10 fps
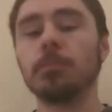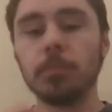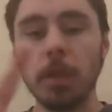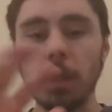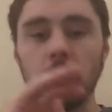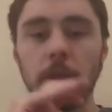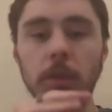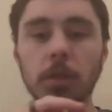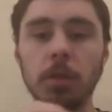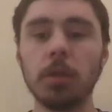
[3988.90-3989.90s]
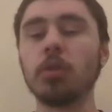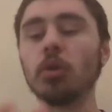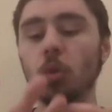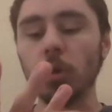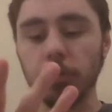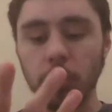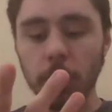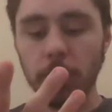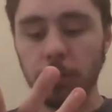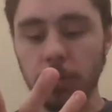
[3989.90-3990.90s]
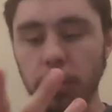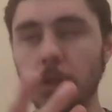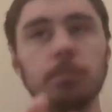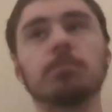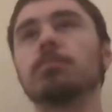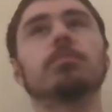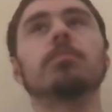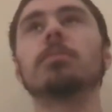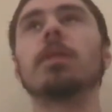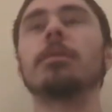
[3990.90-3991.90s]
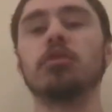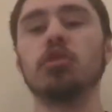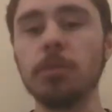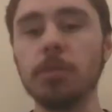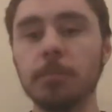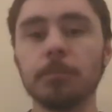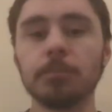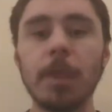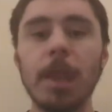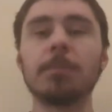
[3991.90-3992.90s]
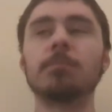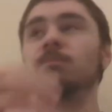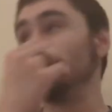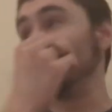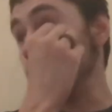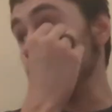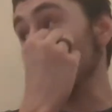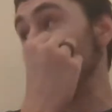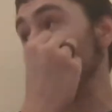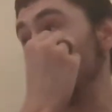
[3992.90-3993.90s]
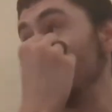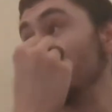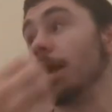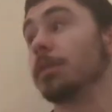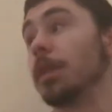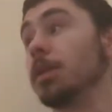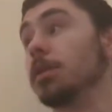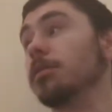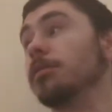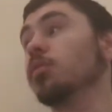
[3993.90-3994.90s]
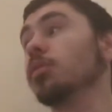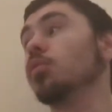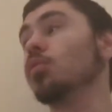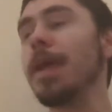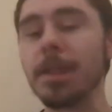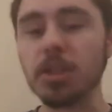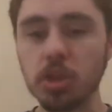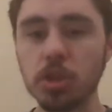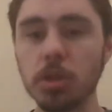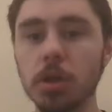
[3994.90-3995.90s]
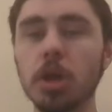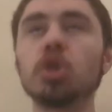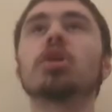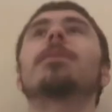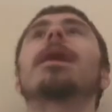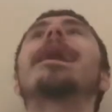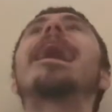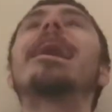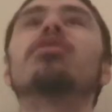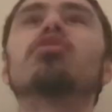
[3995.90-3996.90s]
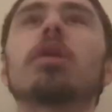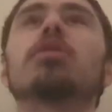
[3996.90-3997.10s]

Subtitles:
the world's going to down the tubes, and people are figuring out that if you're rich, you can buy Android. You can you